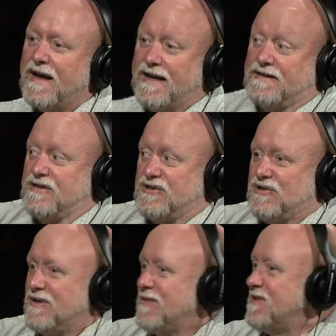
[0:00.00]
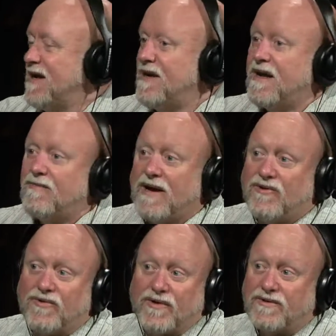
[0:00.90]
it just turned upside down my
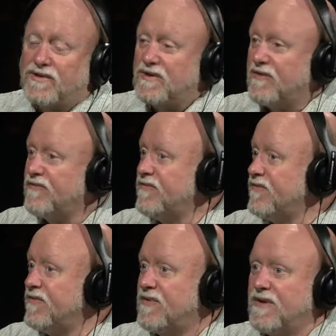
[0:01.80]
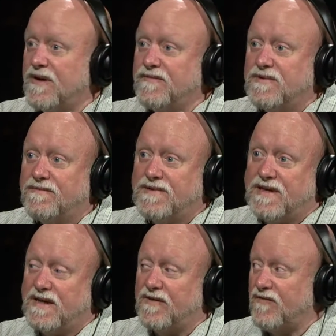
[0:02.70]
whole notion of of
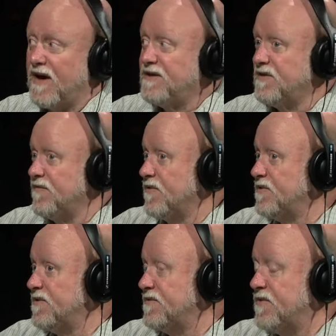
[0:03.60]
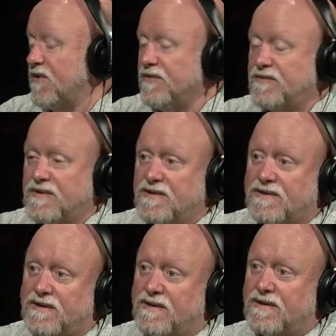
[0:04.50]
sin, of vice, of virtue, all those
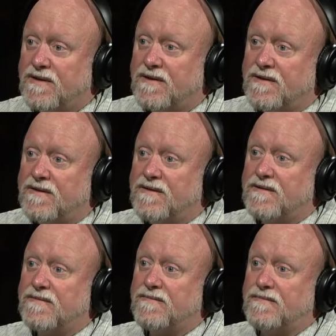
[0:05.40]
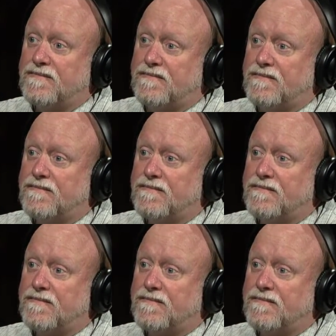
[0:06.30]
things.